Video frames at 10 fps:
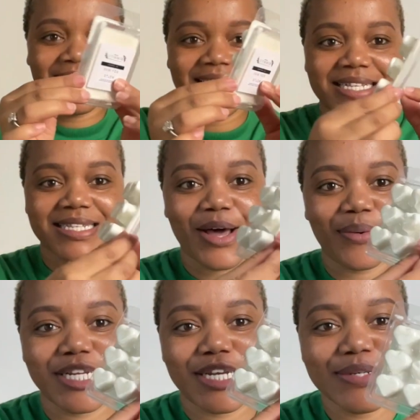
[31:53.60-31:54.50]
This is how
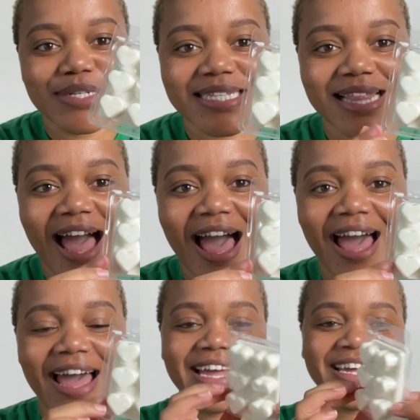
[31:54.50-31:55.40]
it looks
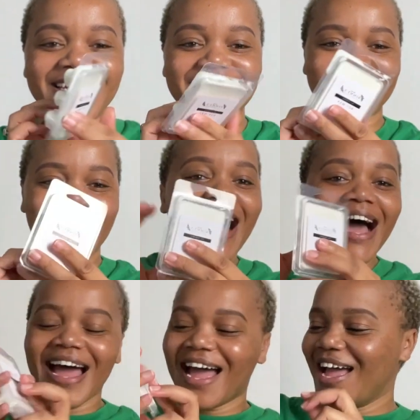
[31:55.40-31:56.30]
like.
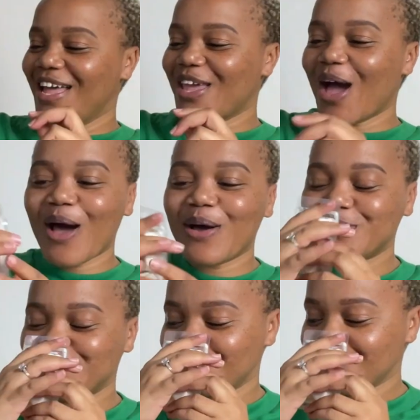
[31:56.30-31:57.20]
Yo,
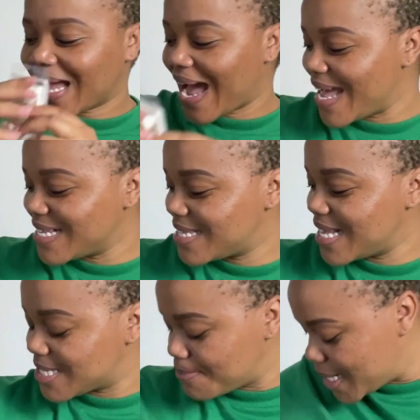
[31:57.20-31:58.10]
guys,
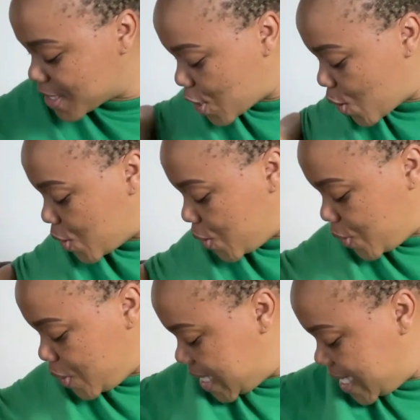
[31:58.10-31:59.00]
they smell so
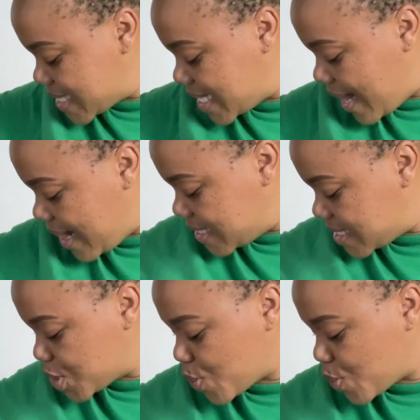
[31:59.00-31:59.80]
good. This girl just